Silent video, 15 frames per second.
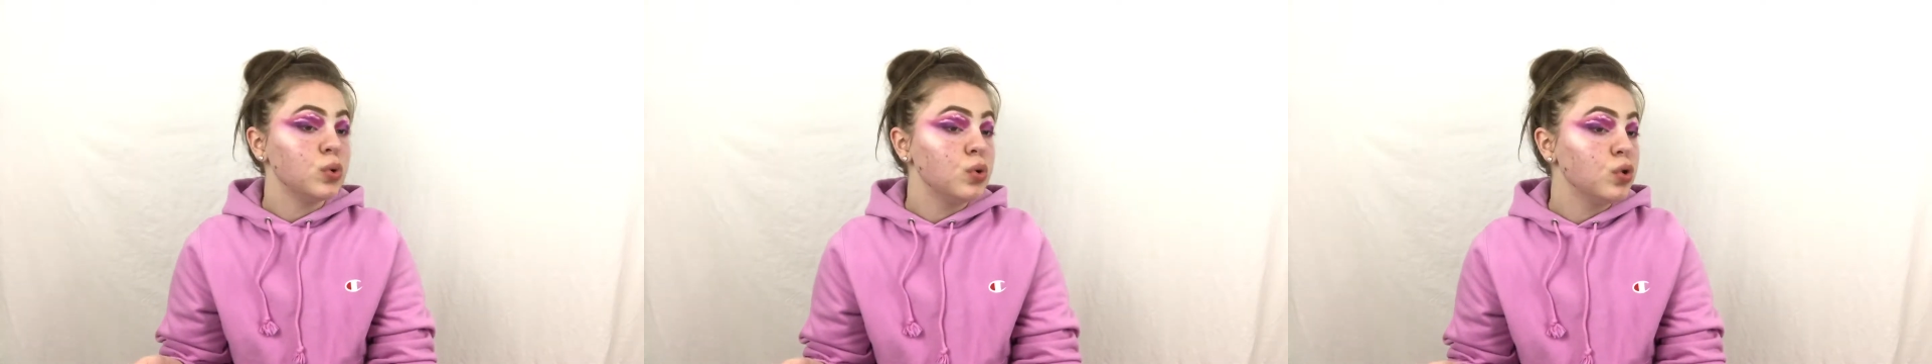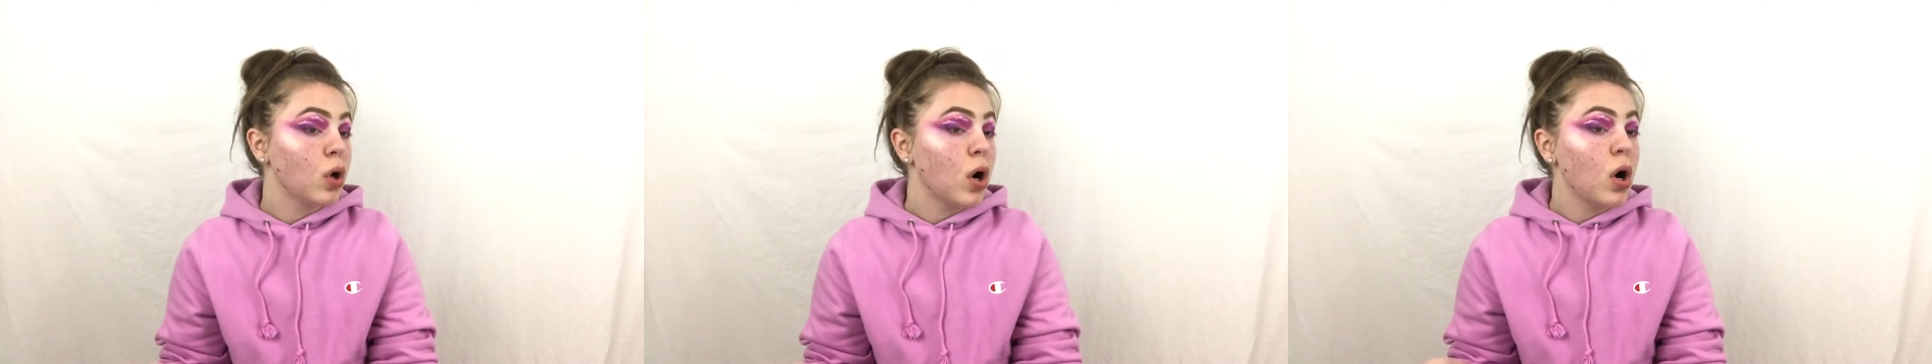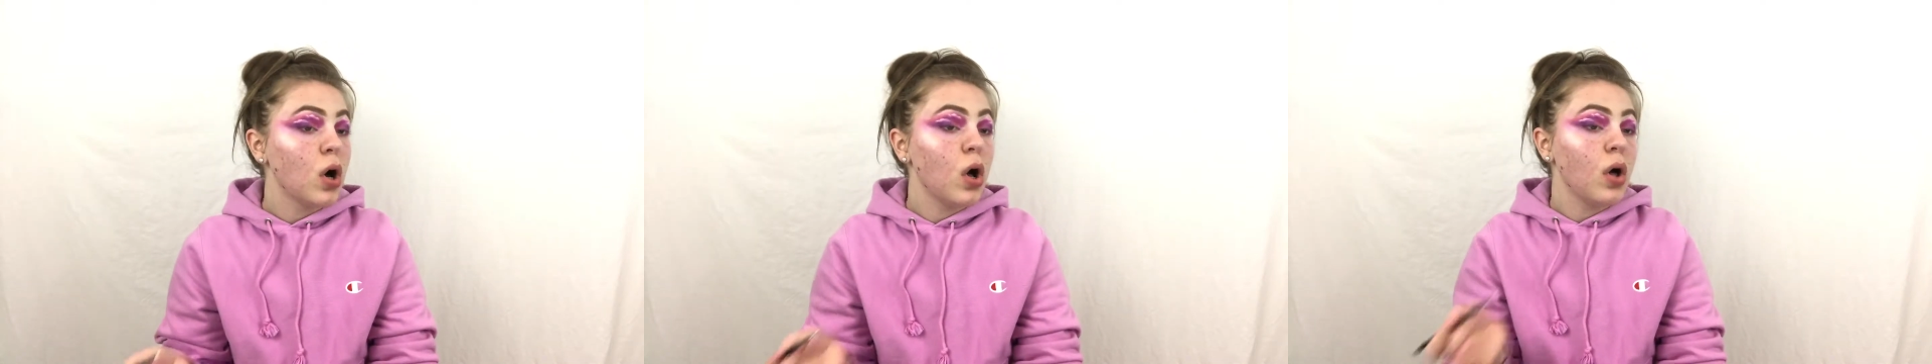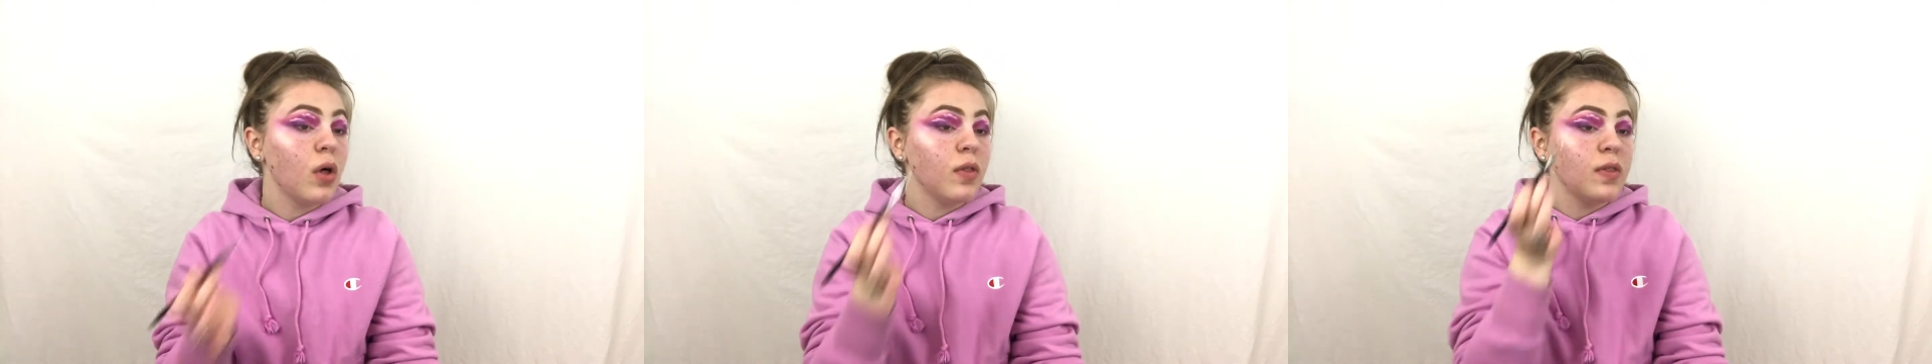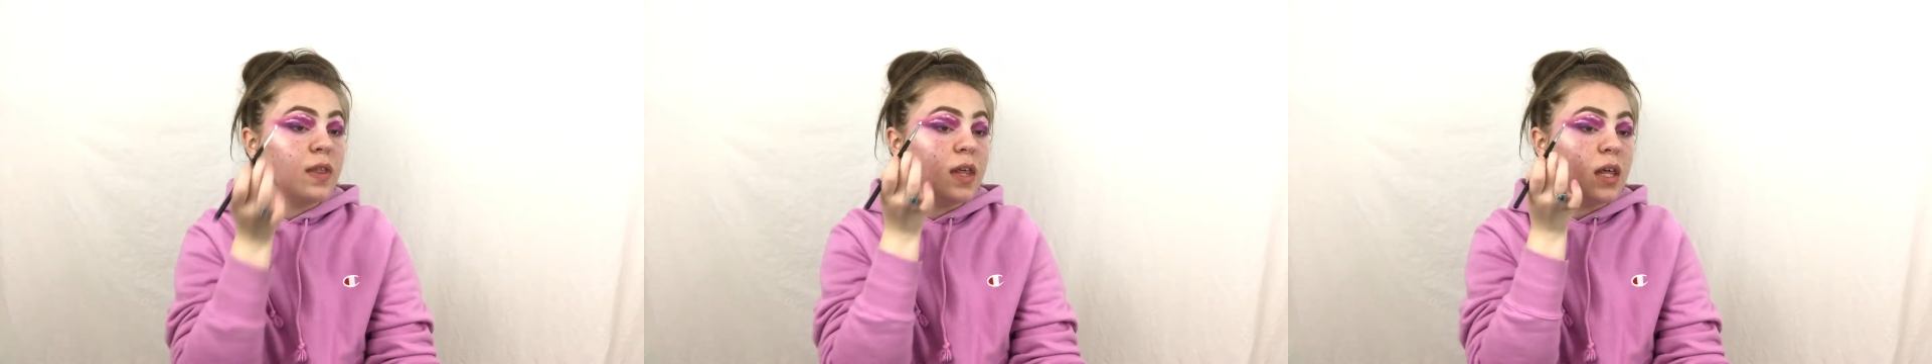draw
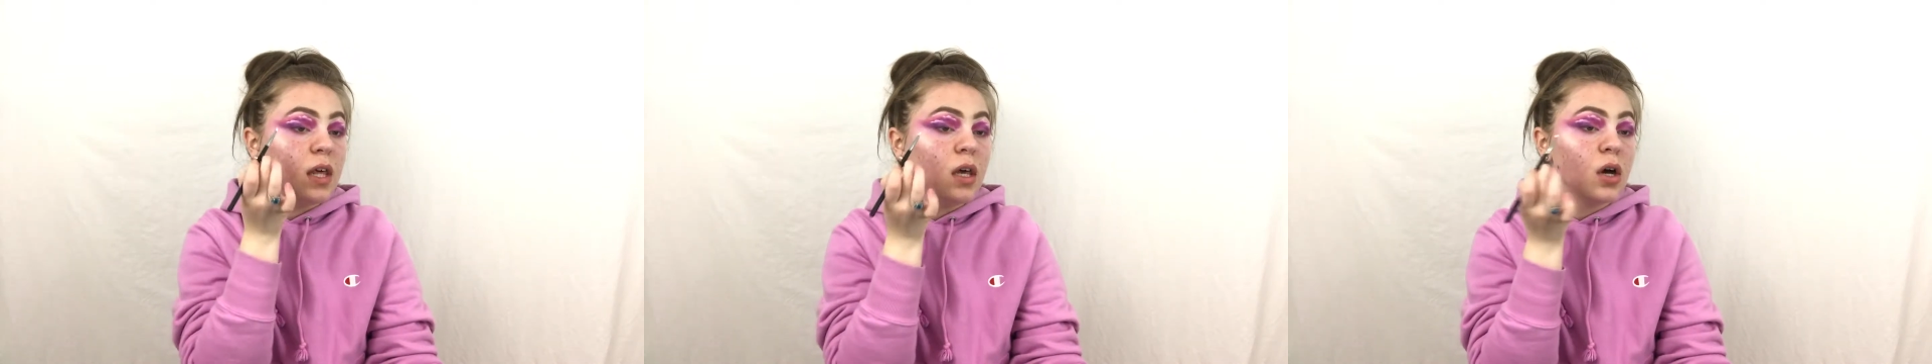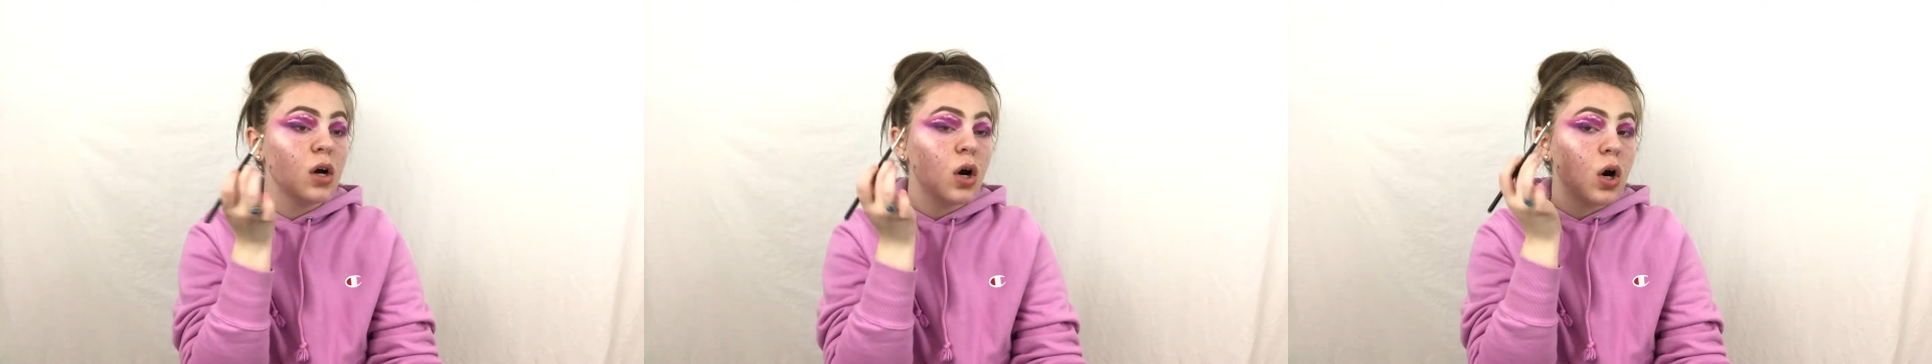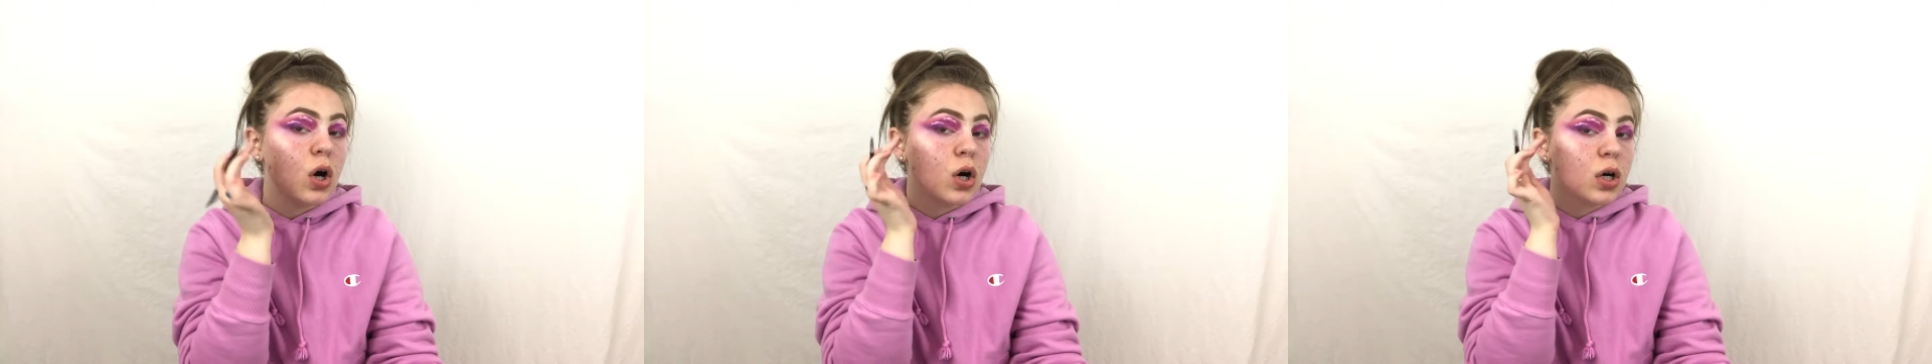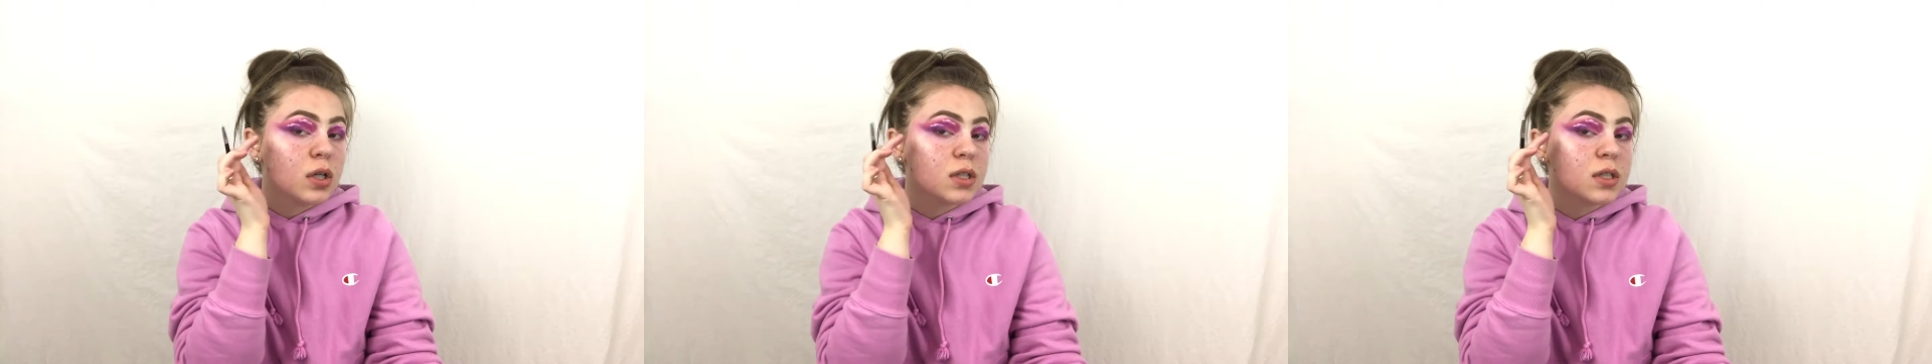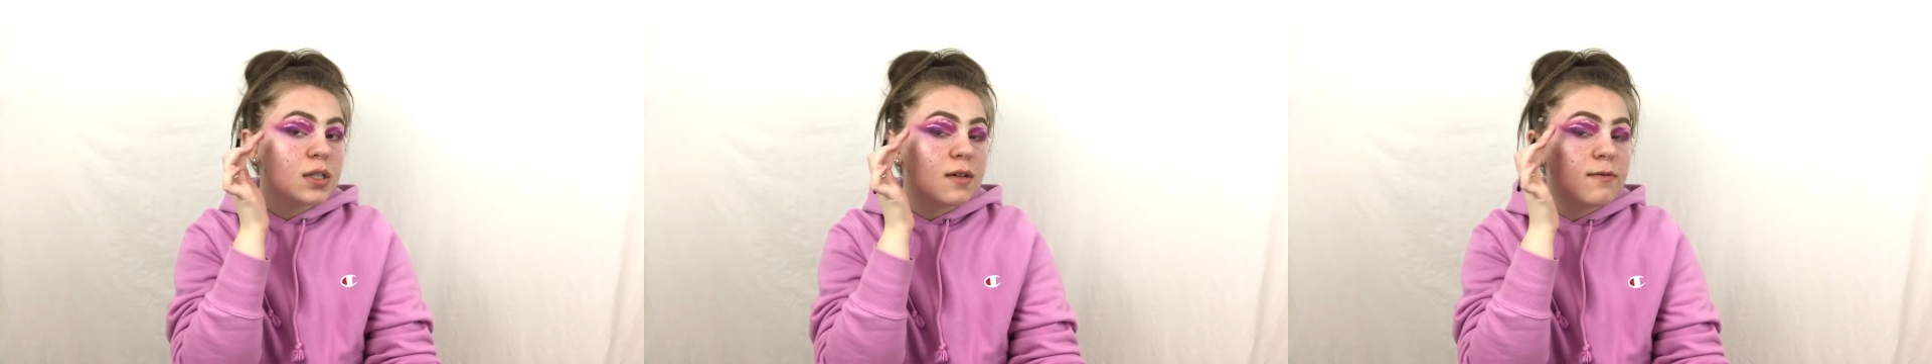the
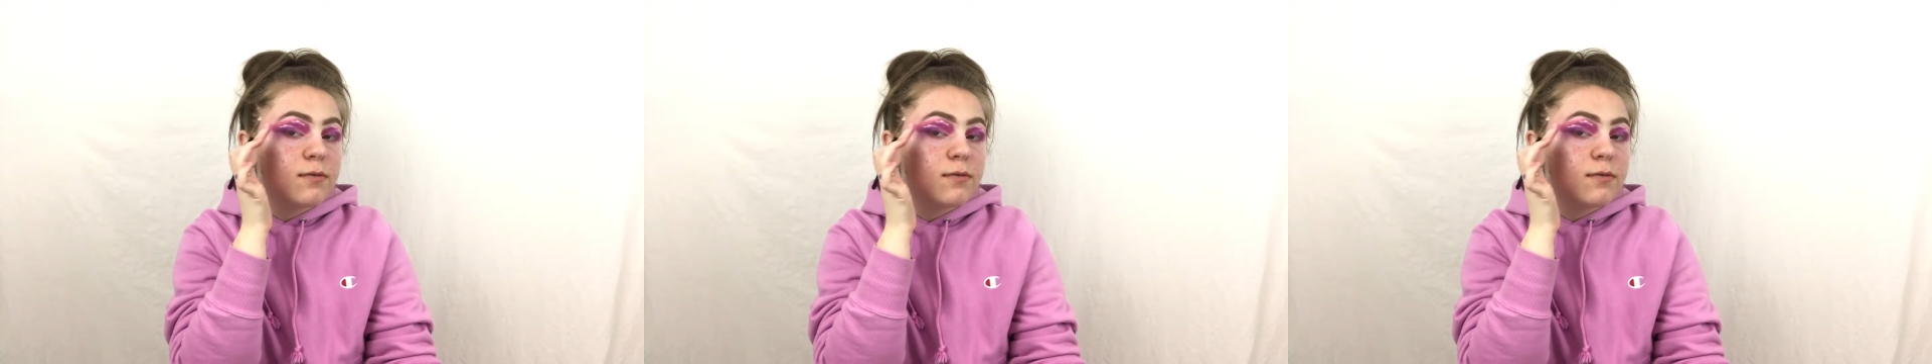heart,